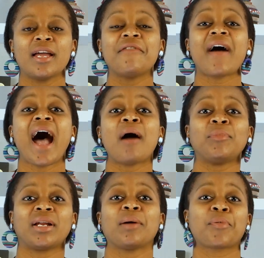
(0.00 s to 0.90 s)
If I'm
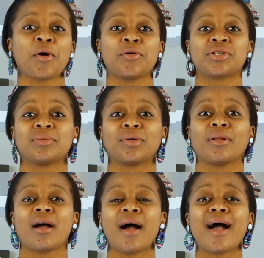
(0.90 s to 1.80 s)
not
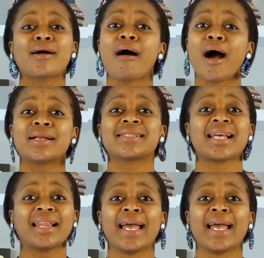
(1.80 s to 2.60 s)
approachable, I can't sell